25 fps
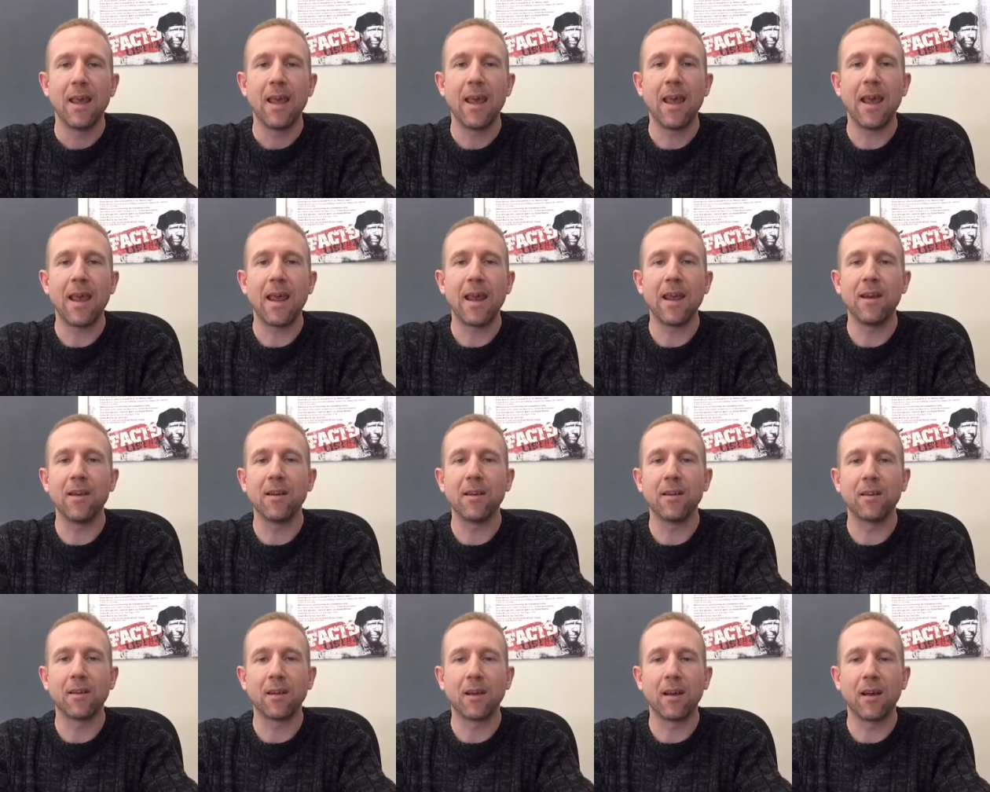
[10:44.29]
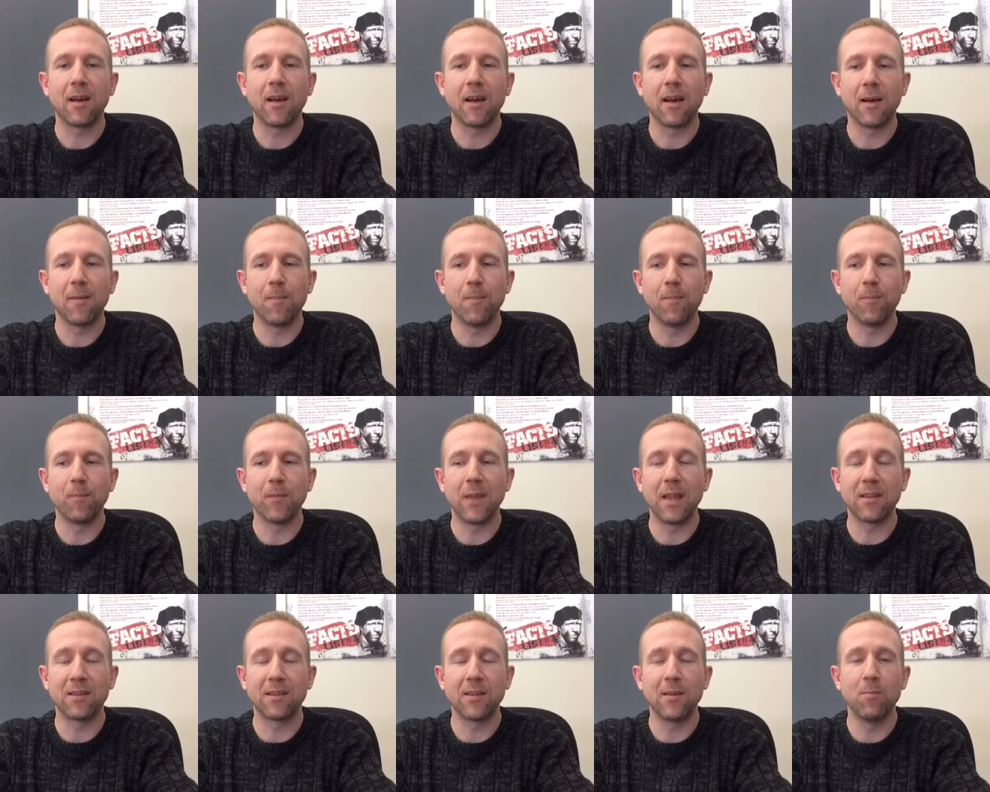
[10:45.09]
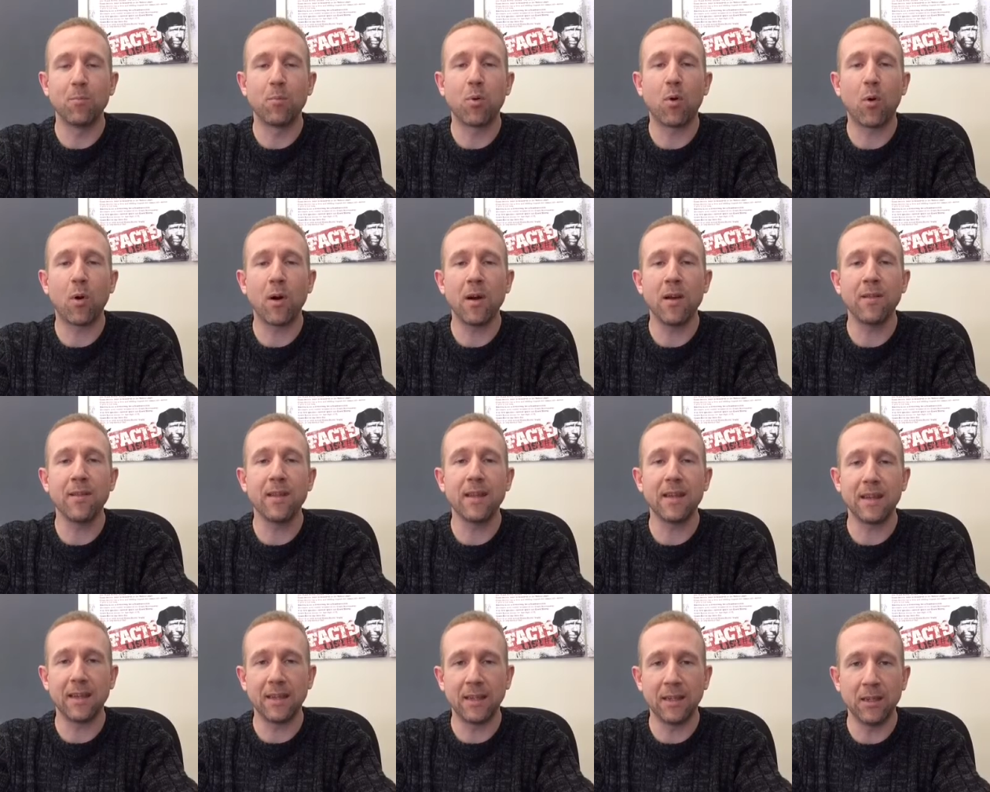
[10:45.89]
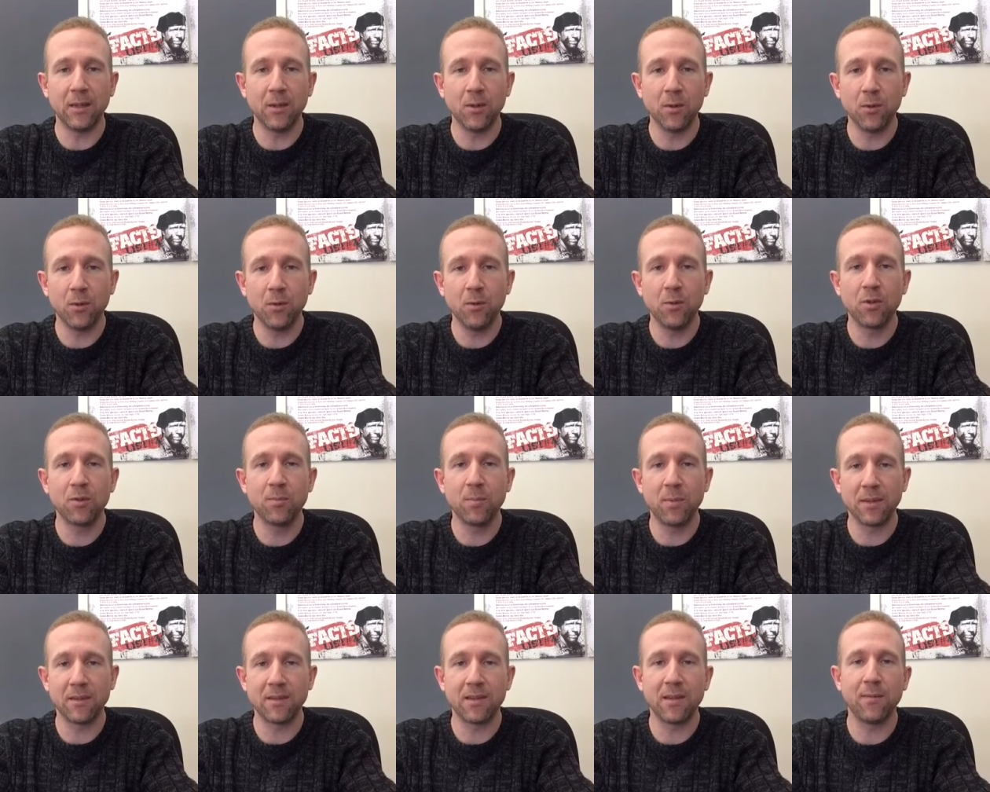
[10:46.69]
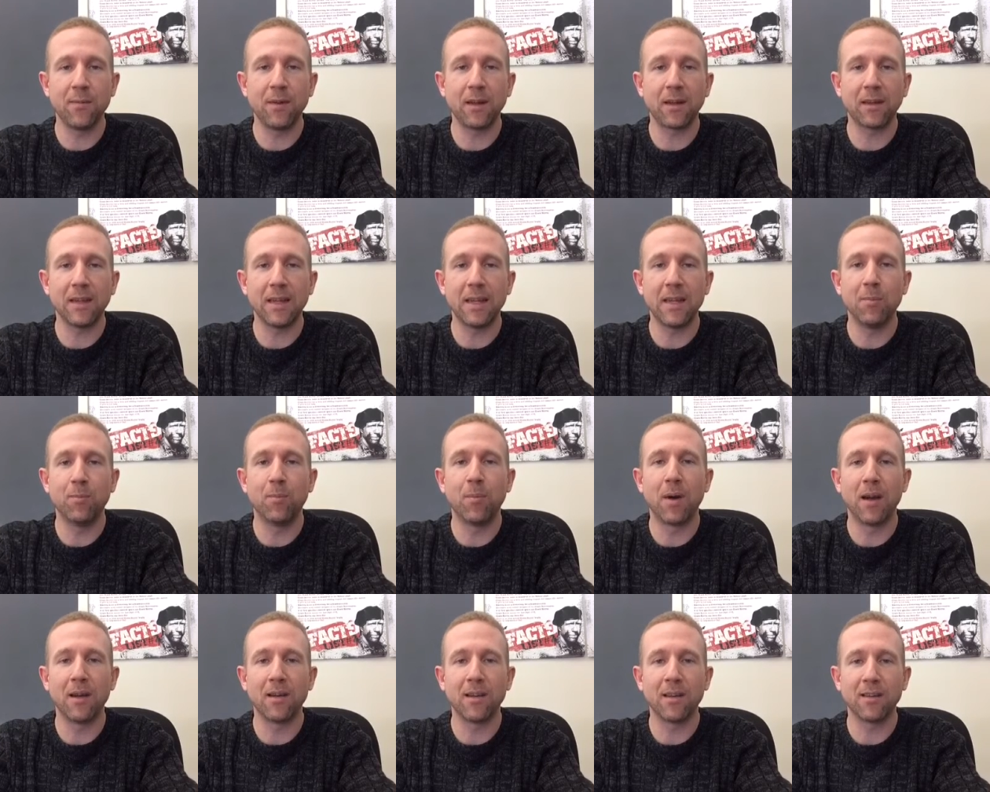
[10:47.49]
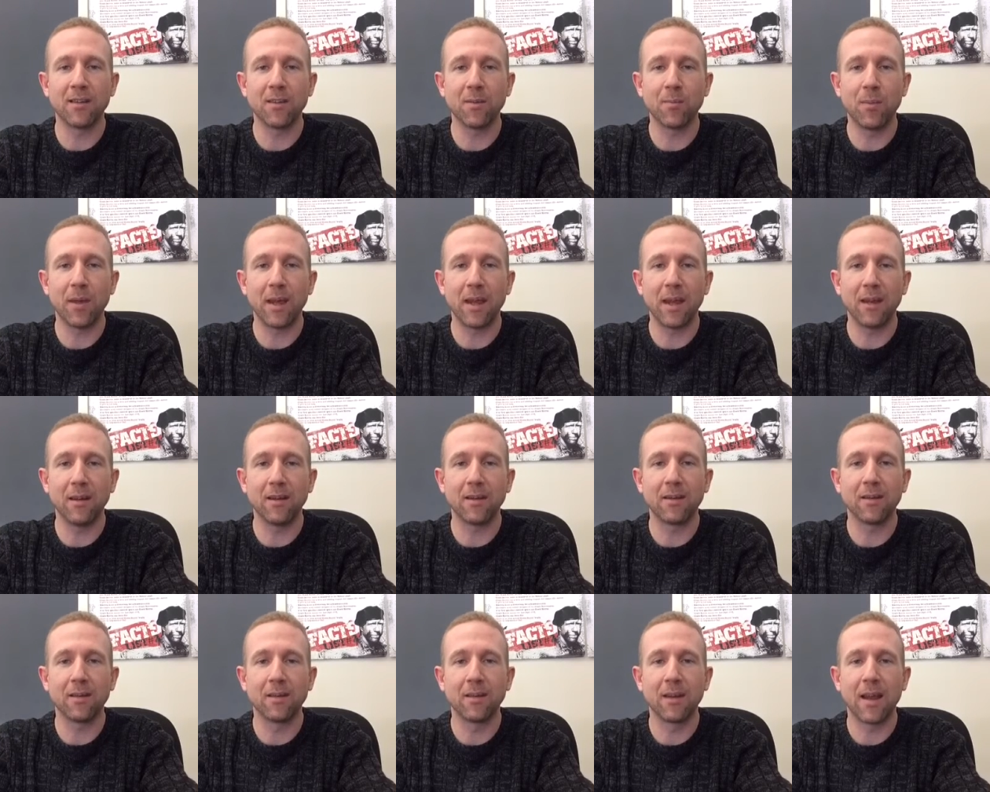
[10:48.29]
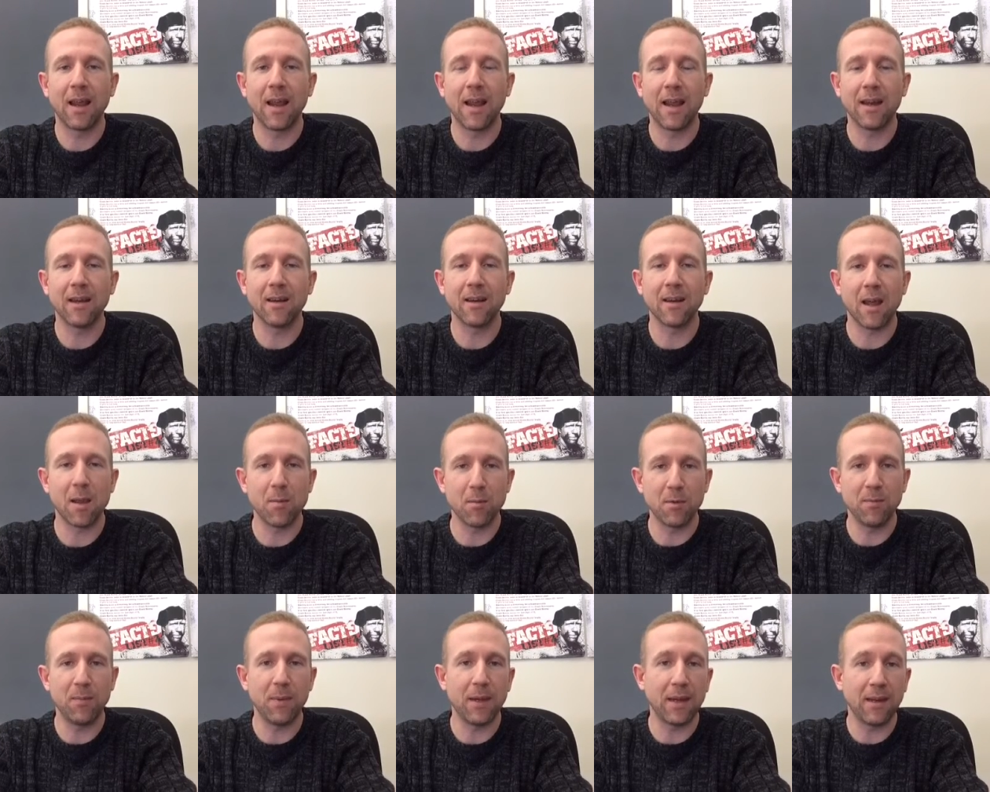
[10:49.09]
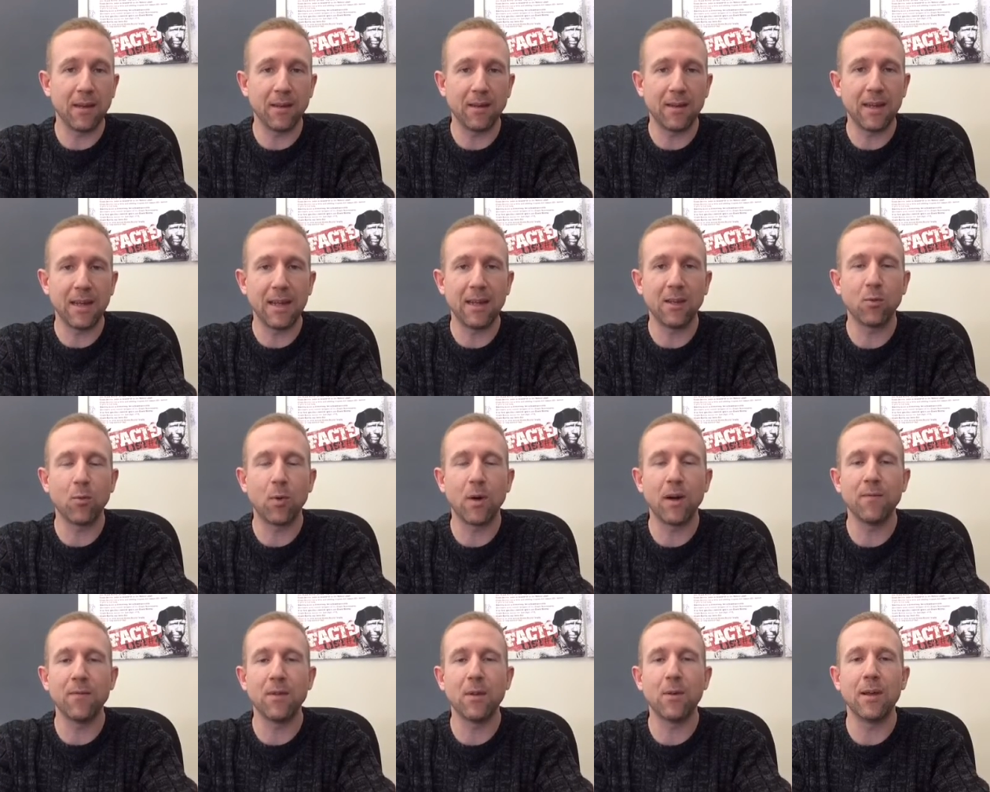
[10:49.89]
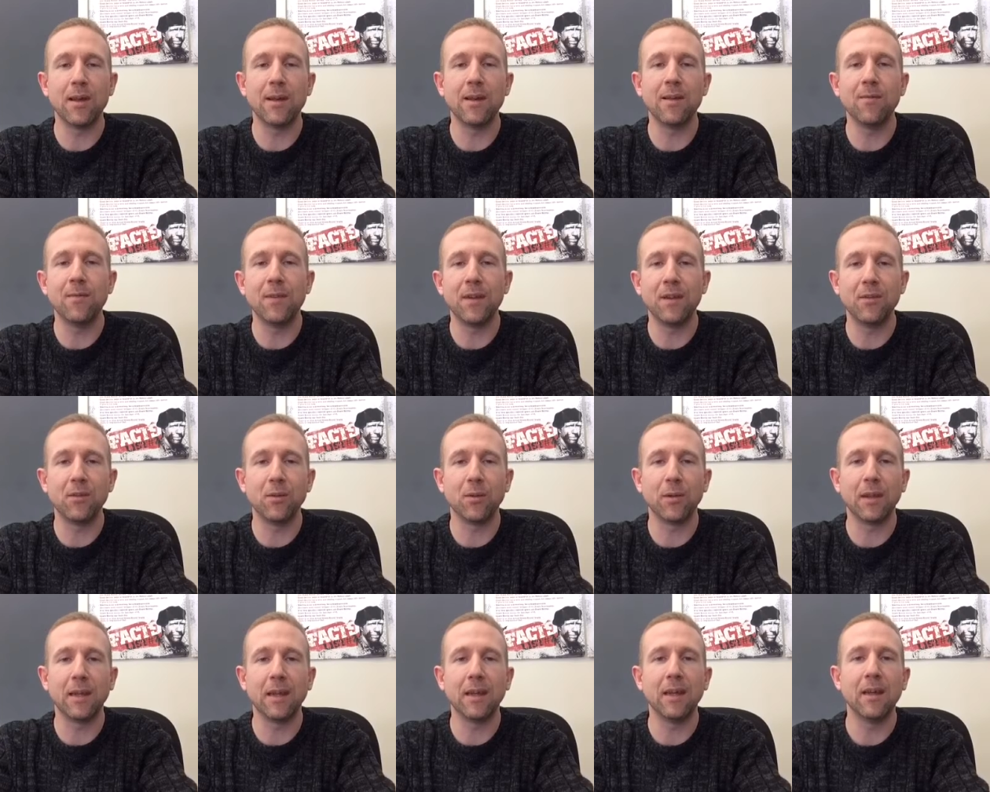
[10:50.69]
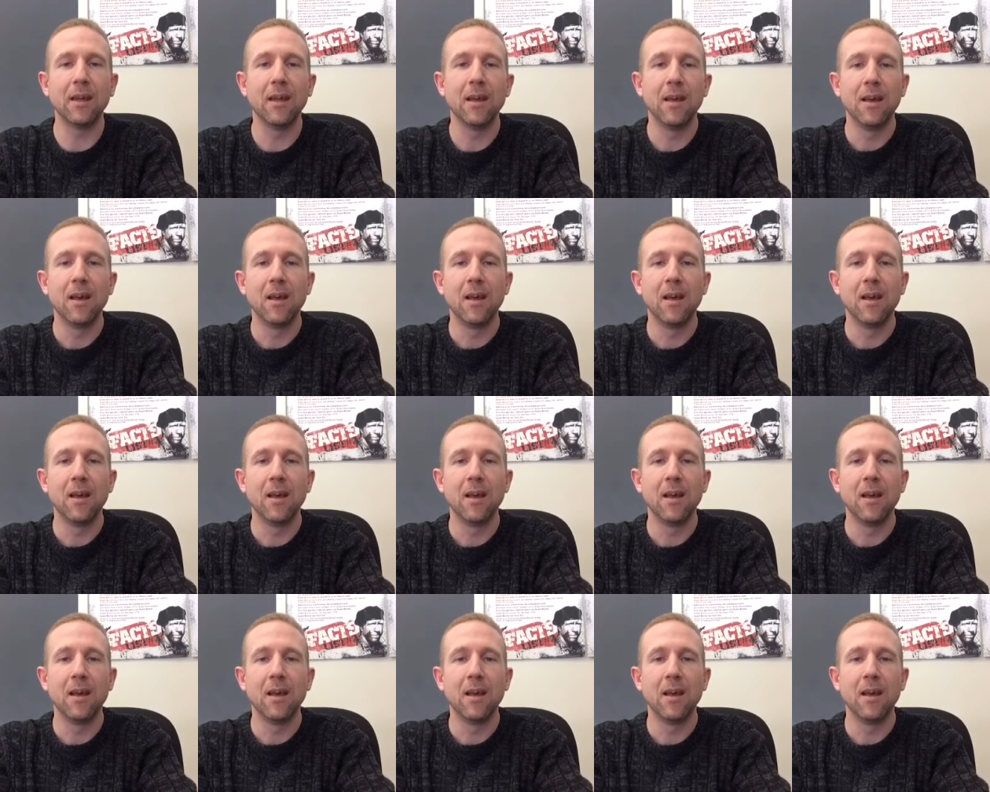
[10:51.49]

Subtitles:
And it's important that you specifically participate. And I'm speaking to each one of you individually.